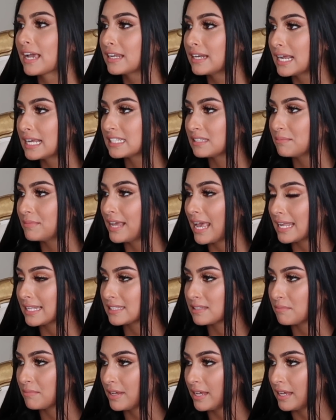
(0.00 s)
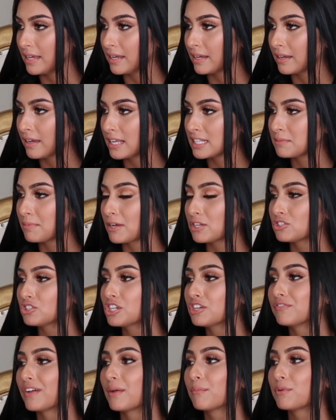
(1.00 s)
recognize me as me,
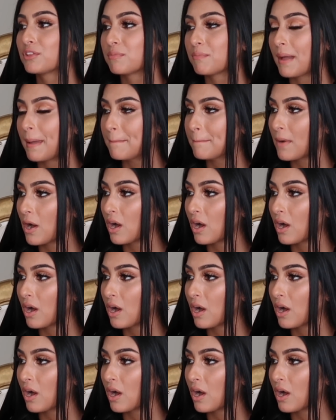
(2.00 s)
especially if I'm with my